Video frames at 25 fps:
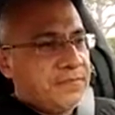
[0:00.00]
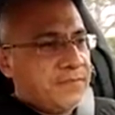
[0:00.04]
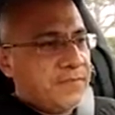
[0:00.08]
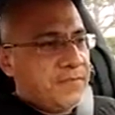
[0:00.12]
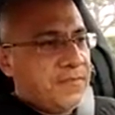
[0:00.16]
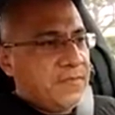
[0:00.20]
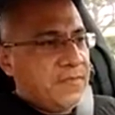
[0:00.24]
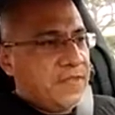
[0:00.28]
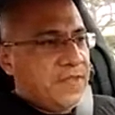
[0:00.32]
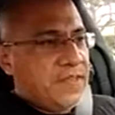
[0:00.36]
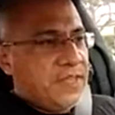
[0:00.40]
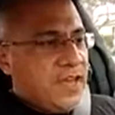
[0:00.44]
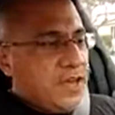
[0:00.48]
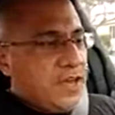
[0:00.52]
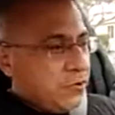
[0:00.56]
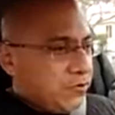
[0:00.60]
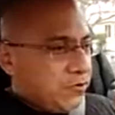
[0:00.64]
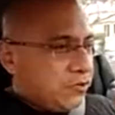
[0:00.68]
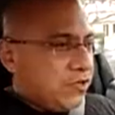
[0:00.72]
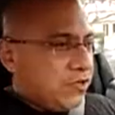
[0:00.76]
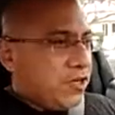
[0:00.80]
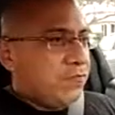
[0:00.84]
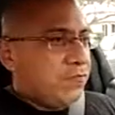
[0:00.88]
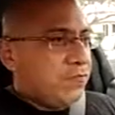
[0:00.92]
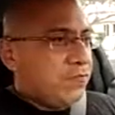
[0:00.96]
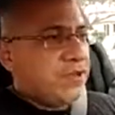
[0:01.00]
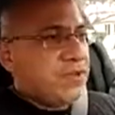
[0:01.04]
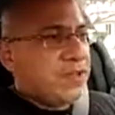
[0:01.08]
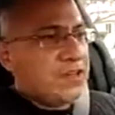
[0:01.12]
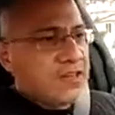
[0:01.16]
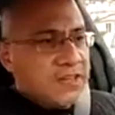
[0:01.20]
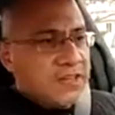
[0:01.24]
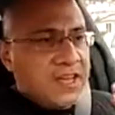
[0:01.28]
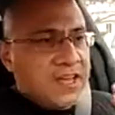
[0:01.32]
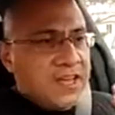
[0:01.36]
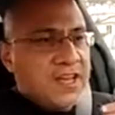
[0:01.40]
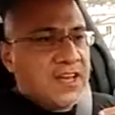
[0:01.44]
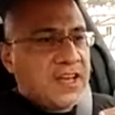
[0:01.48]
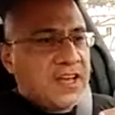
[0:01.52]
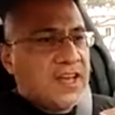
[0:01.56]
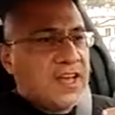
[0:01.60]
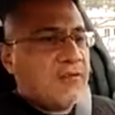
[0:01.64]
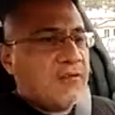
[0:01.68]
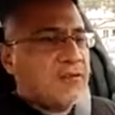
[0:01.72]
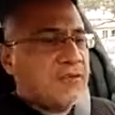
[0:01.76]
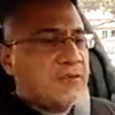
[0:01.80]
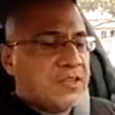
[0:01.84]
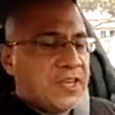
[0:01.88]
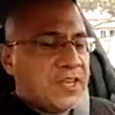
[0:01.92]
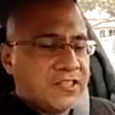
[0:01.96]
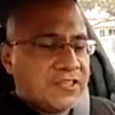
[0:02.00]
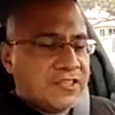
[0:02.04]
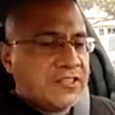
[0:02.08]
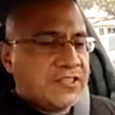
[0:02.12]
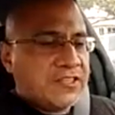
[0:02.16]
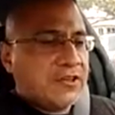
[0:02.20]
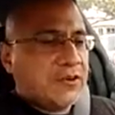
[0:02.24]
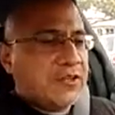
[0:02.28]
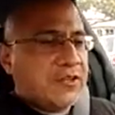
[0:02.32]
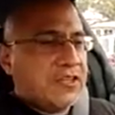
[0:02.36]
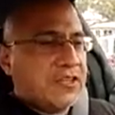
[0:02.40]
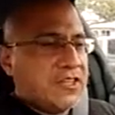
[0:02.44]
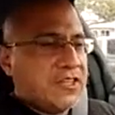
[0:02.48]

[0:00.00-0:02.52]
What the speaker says: Yeah, it was good because I was necessary to